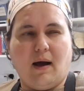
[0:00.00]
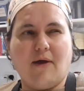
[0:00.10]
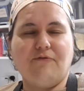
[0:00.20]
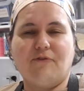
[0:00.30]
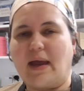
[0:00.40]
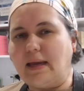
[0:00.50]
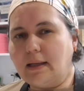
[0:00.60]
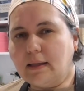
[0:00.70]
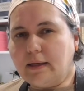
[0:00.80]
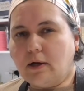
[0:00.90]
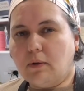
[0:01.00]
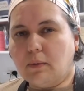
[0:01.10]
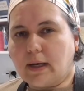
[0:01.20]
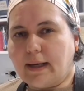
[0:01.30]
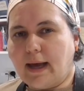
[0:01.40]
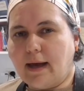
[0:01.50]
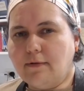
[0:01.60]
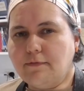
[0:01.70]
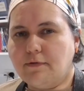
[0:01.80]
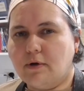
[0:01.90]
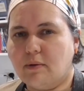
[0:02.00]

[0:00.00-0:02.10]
I vaguely know what I have,